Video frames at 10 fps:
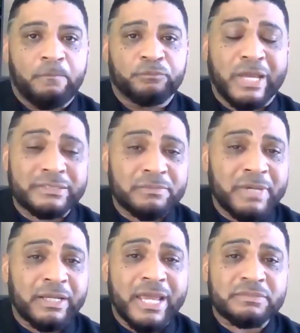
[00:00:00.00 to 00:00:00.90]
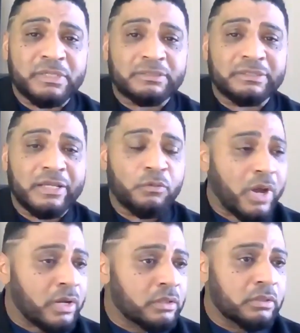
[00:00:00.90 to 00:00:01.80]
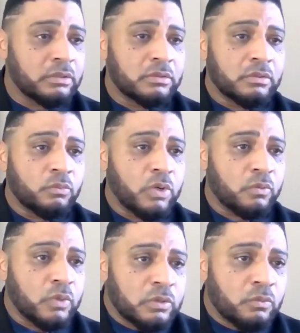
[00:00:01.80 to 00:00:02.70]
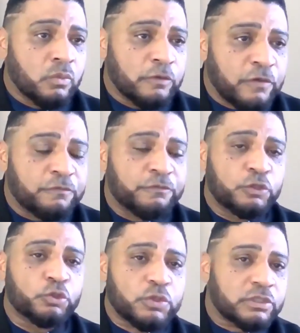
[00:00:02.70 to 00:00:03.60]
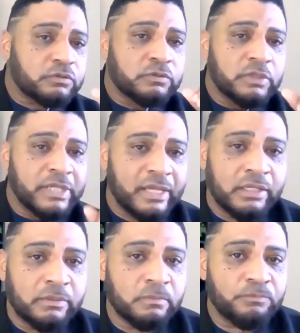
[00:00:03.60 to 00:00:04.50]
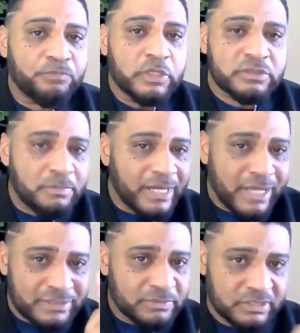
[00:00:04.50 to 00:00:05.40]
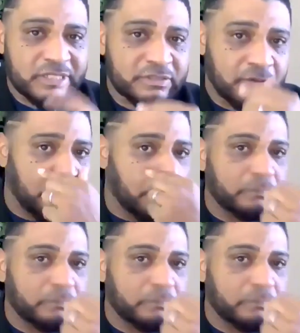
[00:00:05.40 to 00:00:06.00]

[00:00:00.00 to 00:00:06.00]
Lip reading: You got somebody asked me the other day, what if you could name, somebody asked me this yesterday,